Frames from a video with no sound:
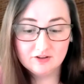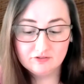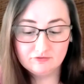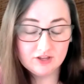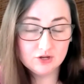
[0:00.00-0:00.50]

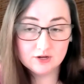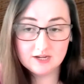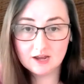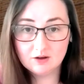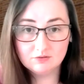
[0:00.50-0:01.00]

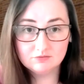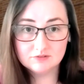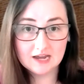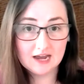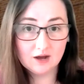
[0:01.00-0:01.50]
figuring out
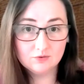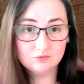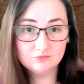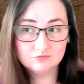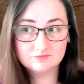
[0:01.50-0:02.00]
how
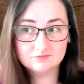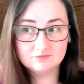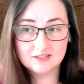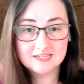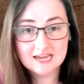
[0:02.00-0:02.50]

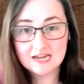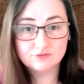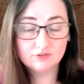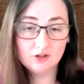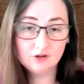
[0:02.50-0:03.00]
the cash
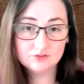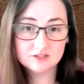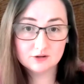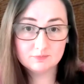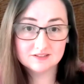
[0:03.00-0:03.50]
flows in
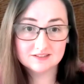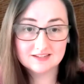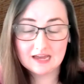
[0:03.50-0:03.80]
their business,